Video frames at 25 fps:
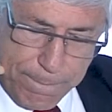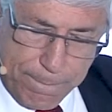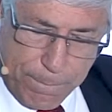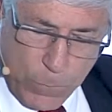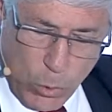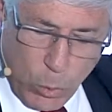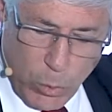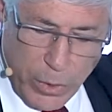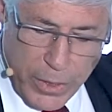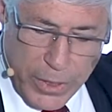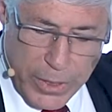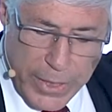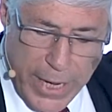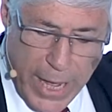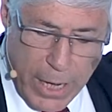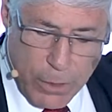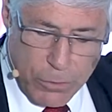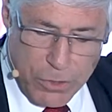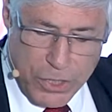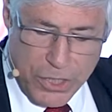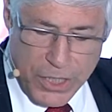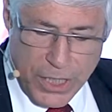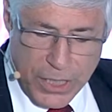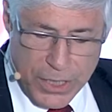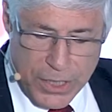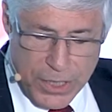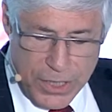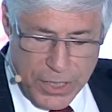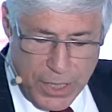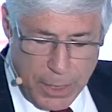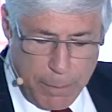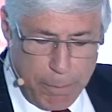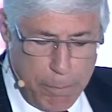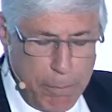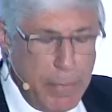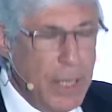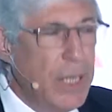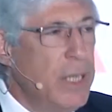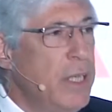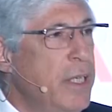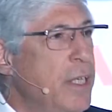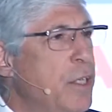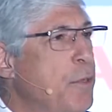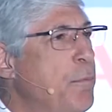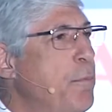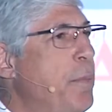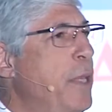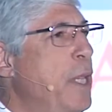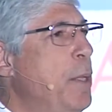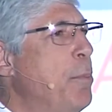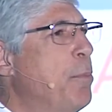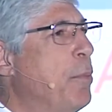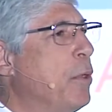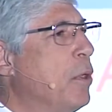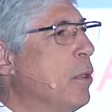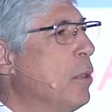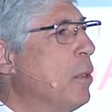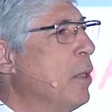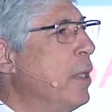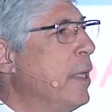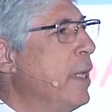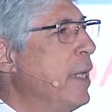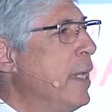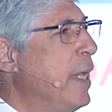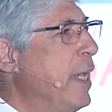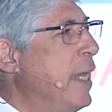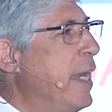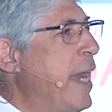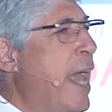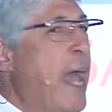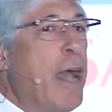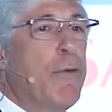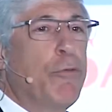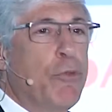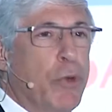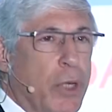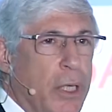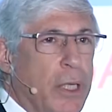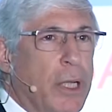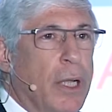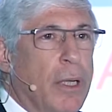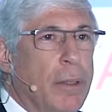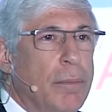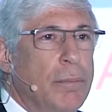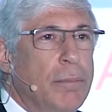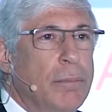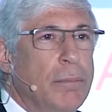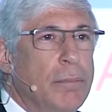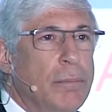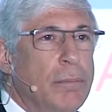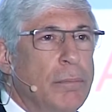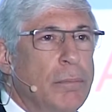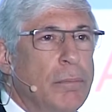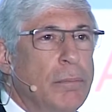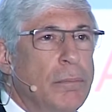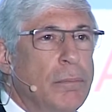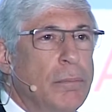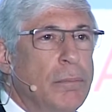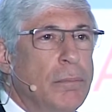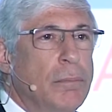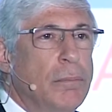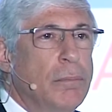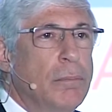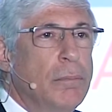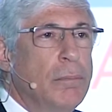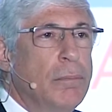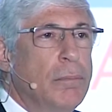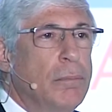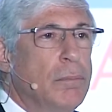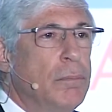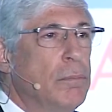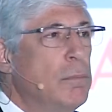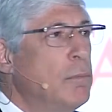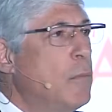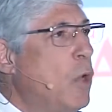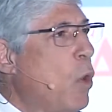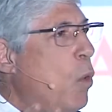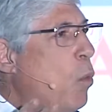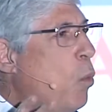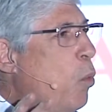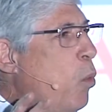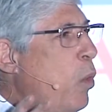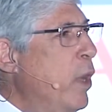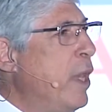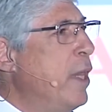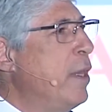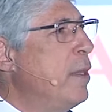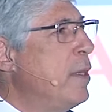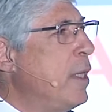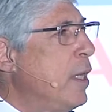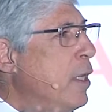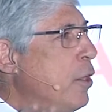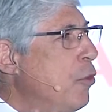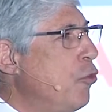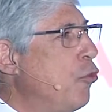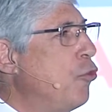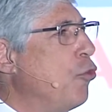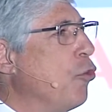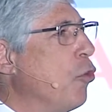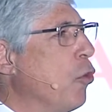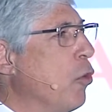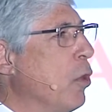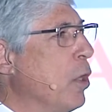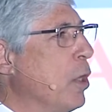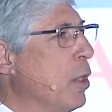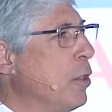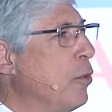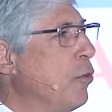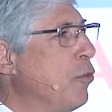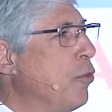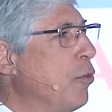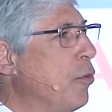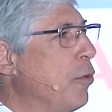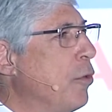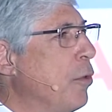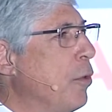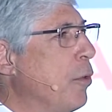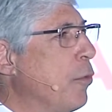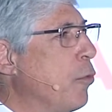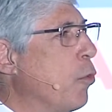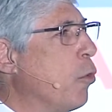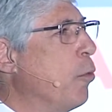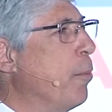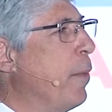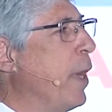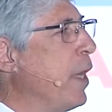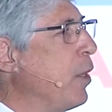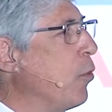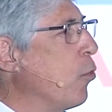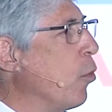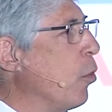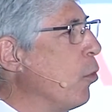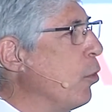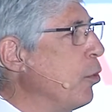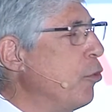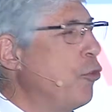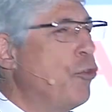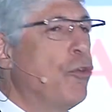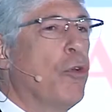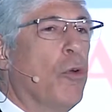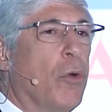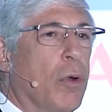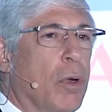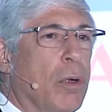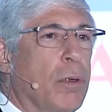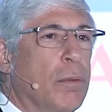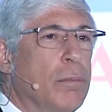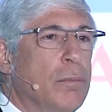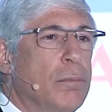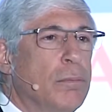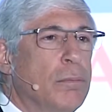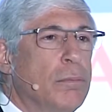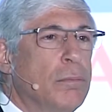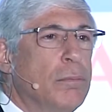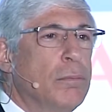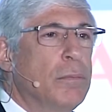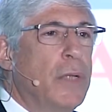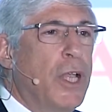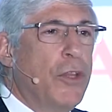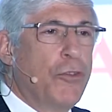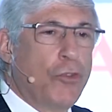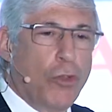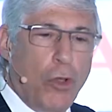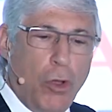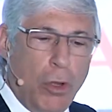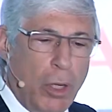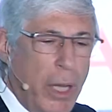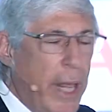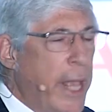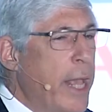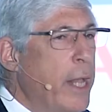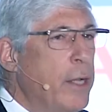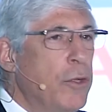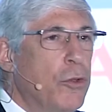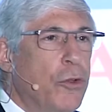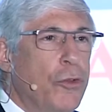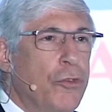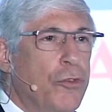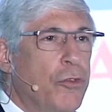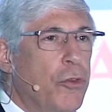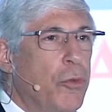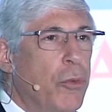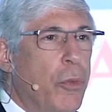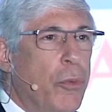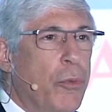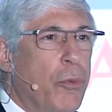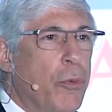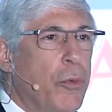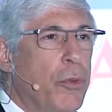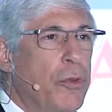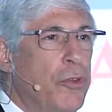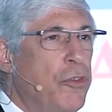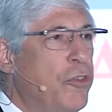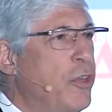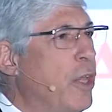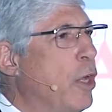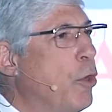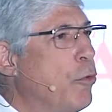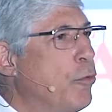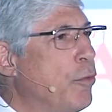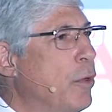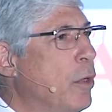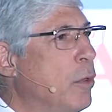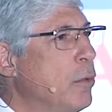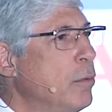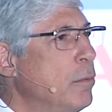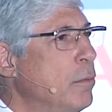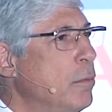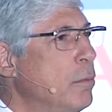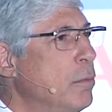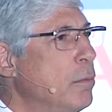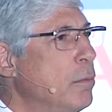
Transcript: Well, there are now 60 million people in Africa with insurance through MicroInsure. It's all handled through the cell phone.